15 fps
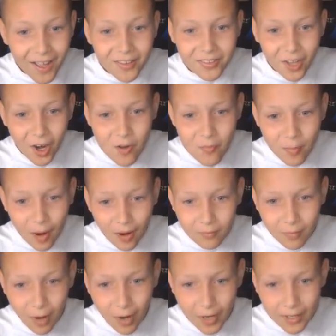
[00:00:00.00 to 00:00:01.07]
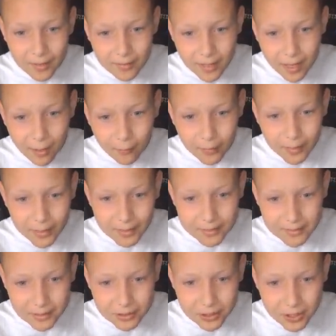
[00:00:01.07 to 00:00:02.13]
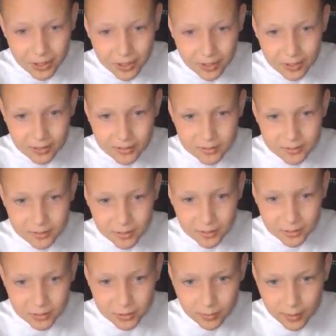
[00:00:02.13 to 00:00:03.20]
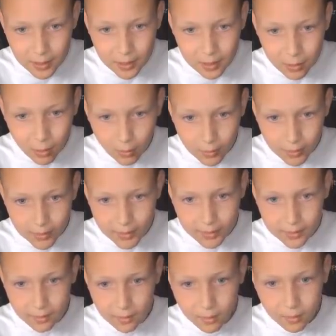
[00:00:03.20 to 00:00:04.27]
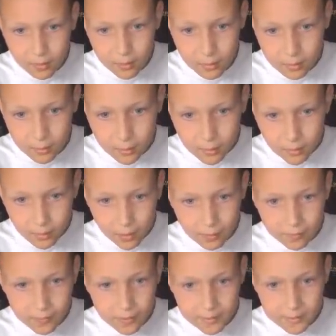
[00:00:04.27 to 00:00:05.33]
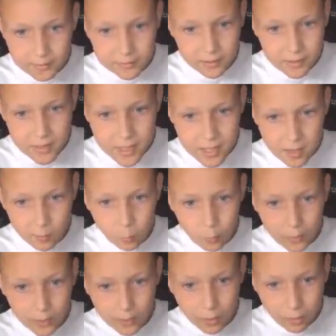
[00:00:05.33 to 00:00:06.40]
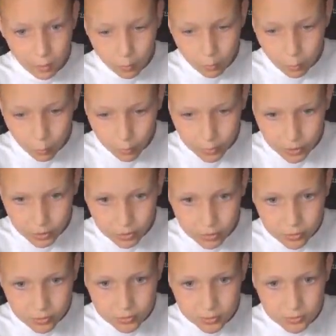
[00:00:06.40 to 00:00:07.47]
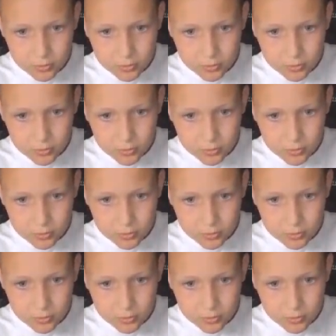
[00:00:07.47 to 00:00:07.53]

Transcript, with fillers: no, but right. Now we need to just do it along here like this and then we are all good.